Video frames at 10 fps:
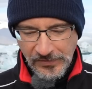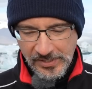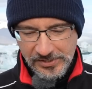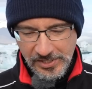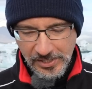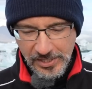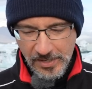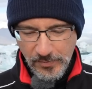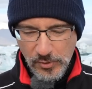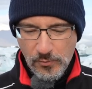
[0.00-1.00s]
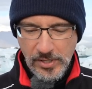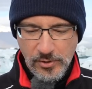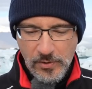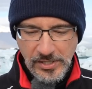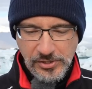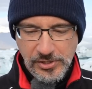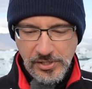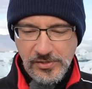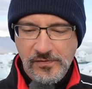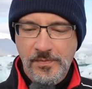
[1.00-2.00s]
Let's see, the number one question
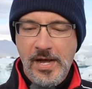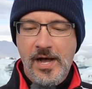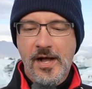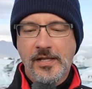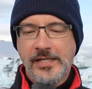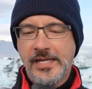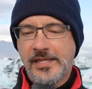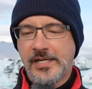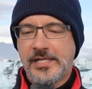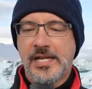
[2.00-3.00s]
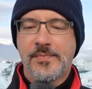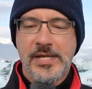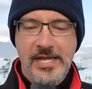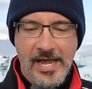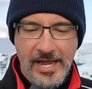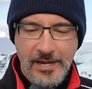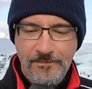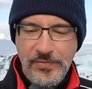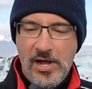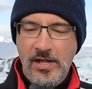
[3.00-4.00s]
is from Oli the D B A.
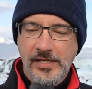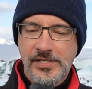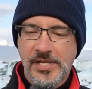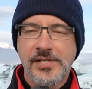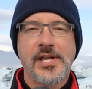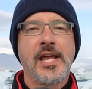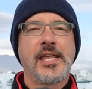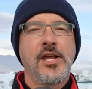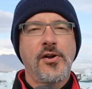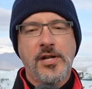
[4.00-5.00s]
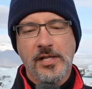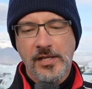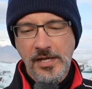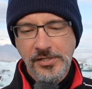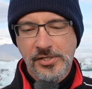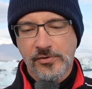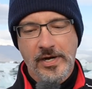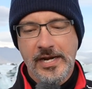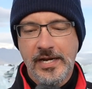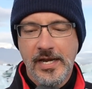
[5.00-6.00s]
Oli says, I hear
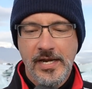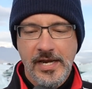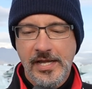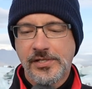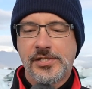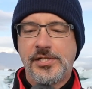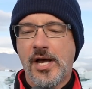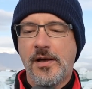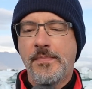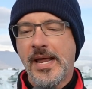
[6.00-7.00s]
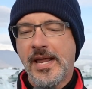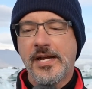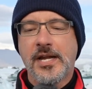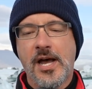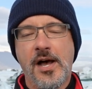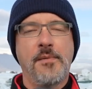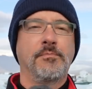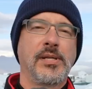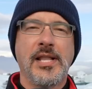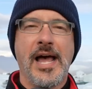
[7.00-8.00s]
clustering is dumb and
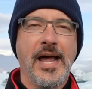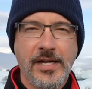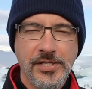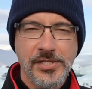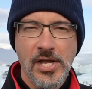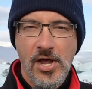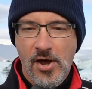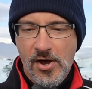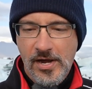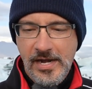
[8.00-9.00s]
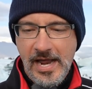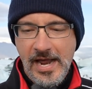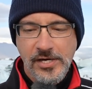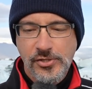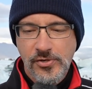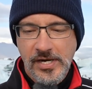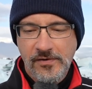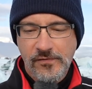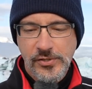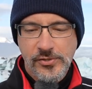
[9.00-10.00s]
complex on Azure
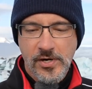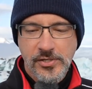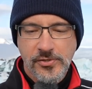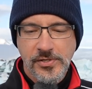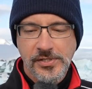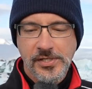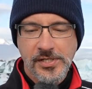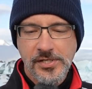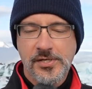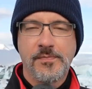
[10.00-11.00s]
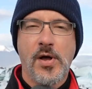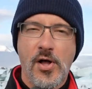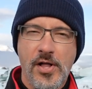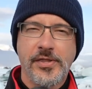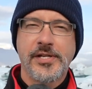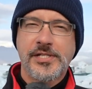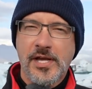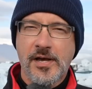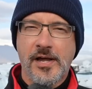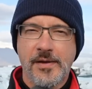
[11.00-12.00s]
infrastructure as a system all the
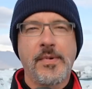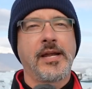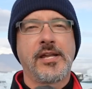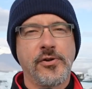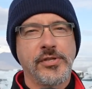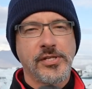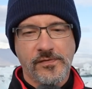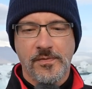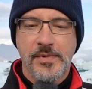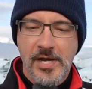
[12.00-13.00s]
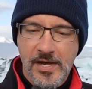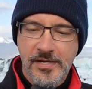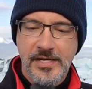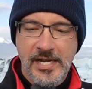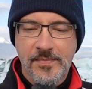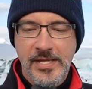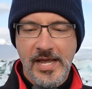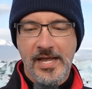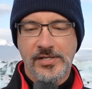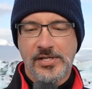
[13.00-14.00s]
time. I hear this from non-D B
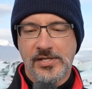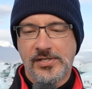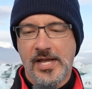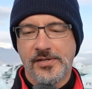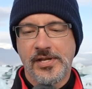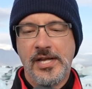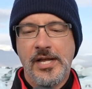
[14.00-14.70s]
As, he says.